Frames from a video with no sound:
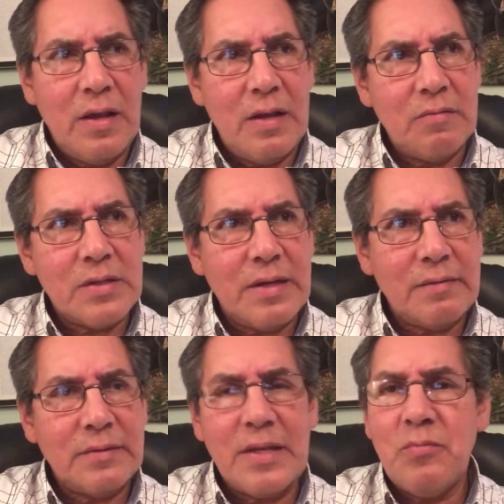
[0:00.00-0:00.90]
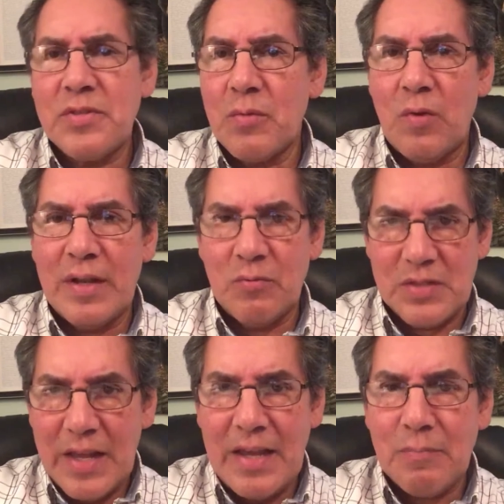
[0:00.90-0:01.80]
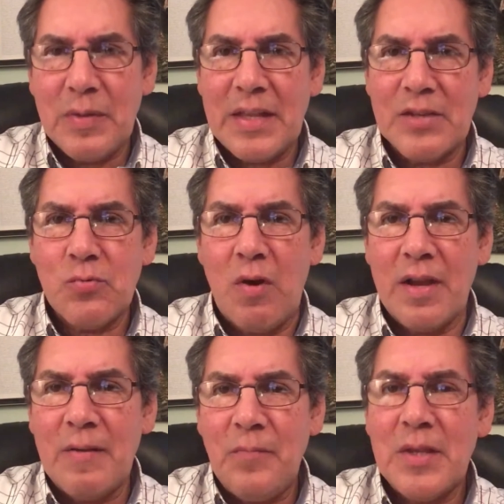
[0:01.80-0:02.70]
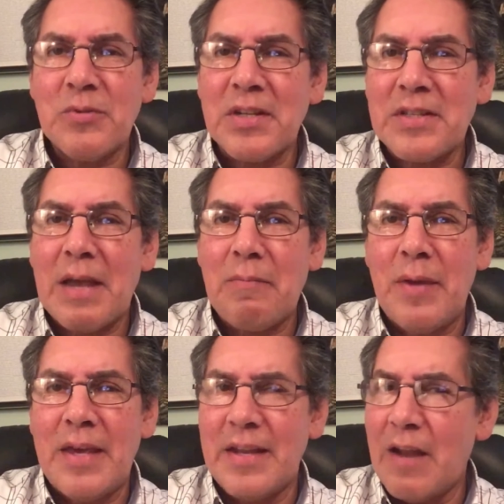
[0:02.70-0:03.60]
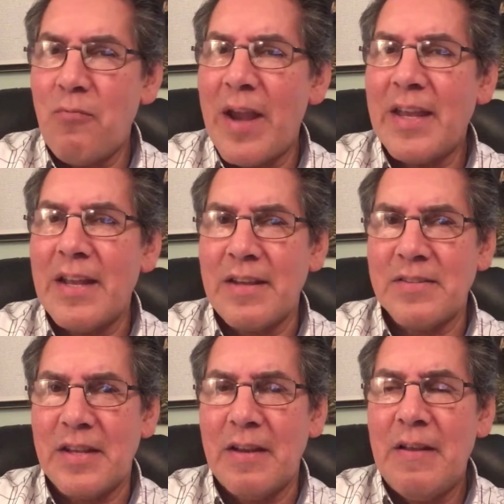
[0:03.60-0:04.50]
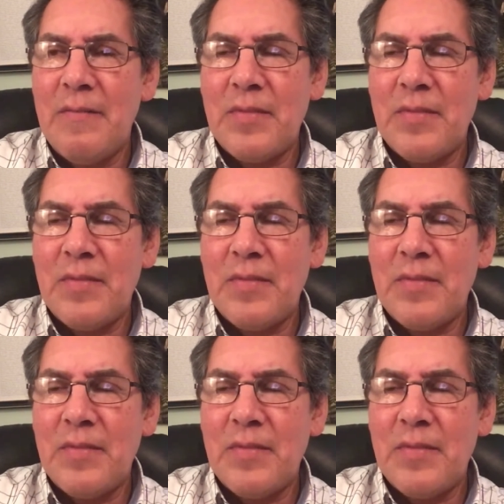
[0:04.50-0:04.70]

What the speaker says: And it was like, he was the one that was late, but guess what? He was a type A, and I recognized it.